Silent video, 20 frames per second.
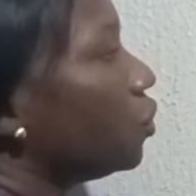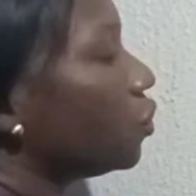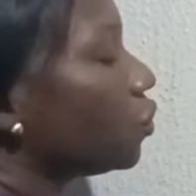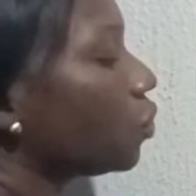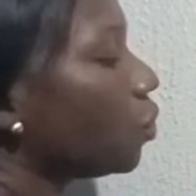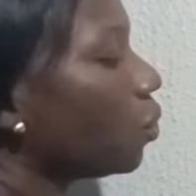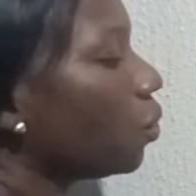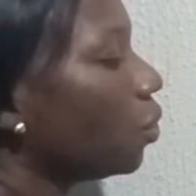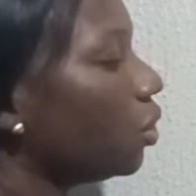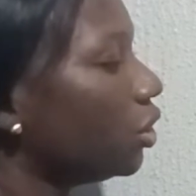
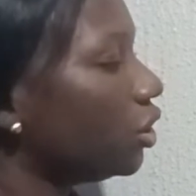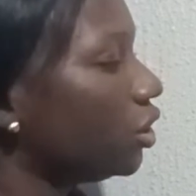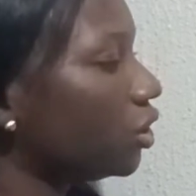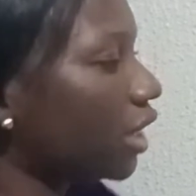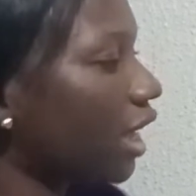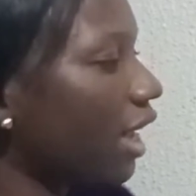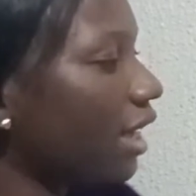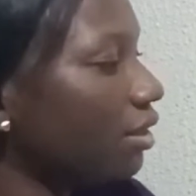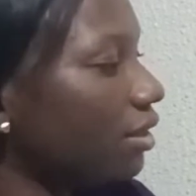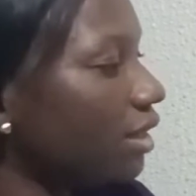So
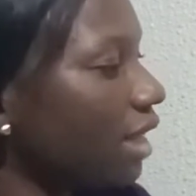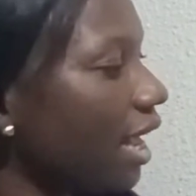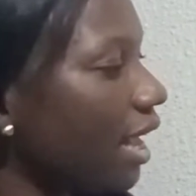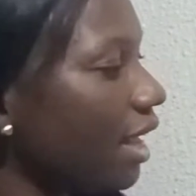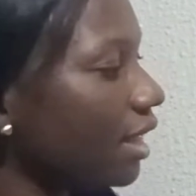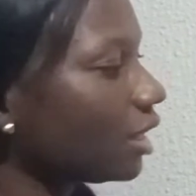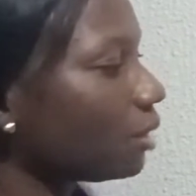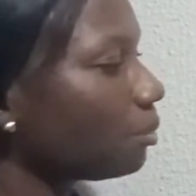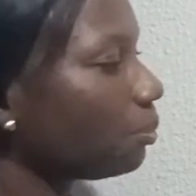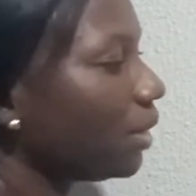you can
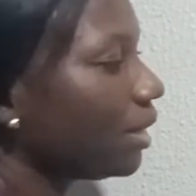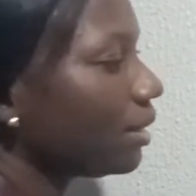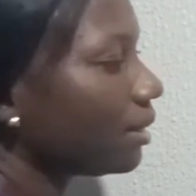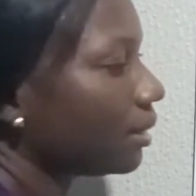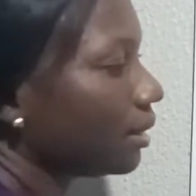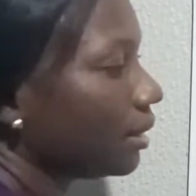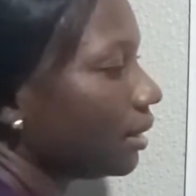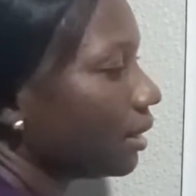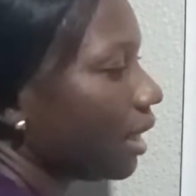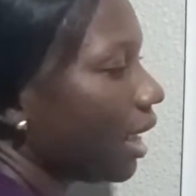either
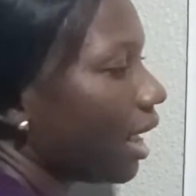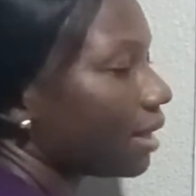express it